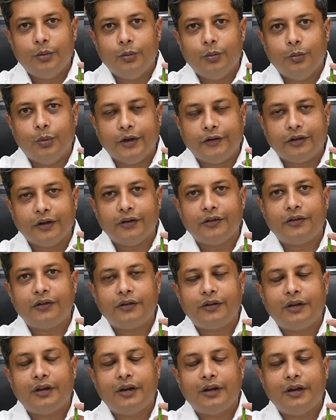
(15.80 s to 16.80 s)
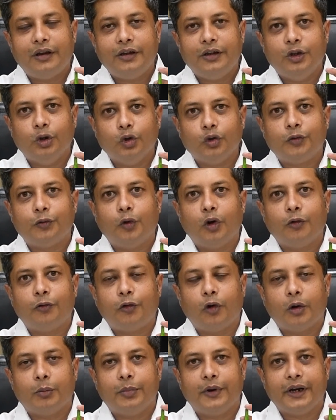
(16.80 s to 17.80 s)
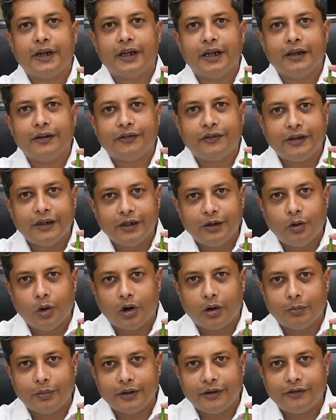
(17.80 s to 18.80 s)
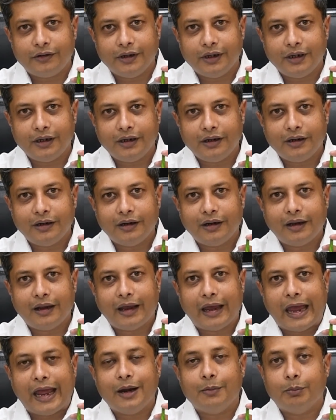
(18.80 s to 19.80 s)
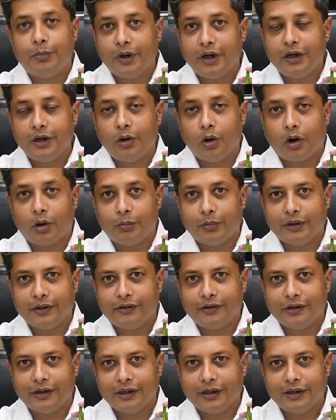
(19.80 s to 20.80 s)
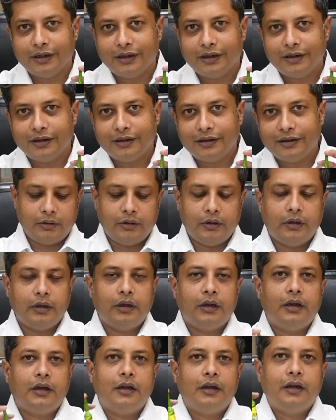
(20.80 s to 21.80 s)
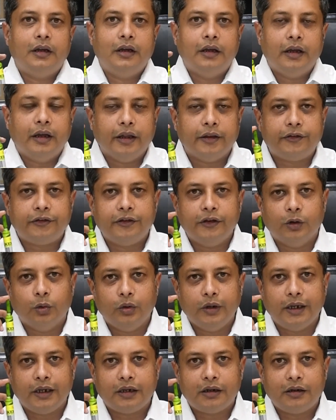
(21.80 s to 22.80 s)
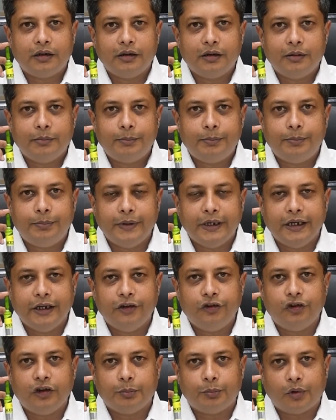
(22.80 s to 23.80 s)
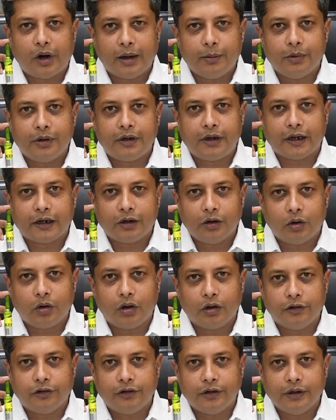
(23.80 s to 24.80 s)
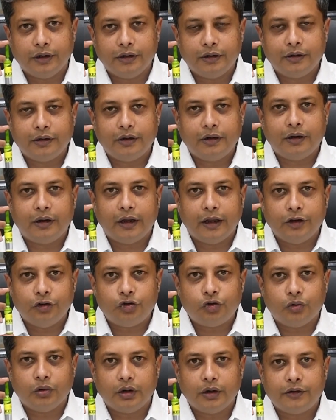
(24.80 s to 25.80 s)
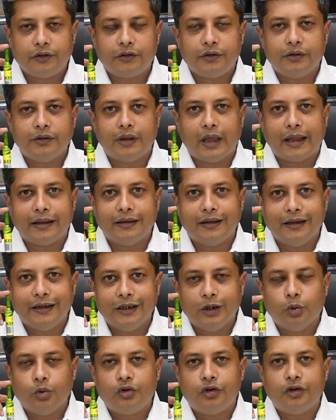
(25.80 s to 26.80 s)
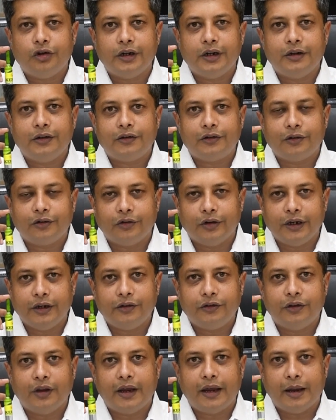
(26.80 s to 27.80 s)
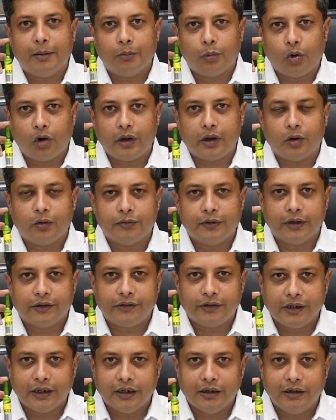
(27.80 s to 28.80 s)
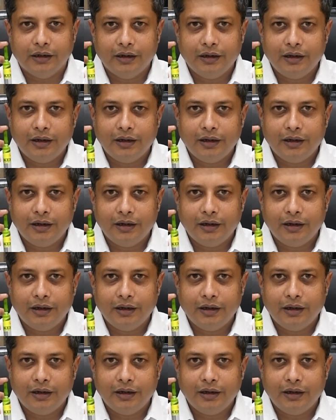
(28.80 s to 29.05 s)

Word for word: which is useful for breaking seed dormancy and bud dormancy. Its unique PEG primer technology ensures that the nutrients reach the embryo of the seed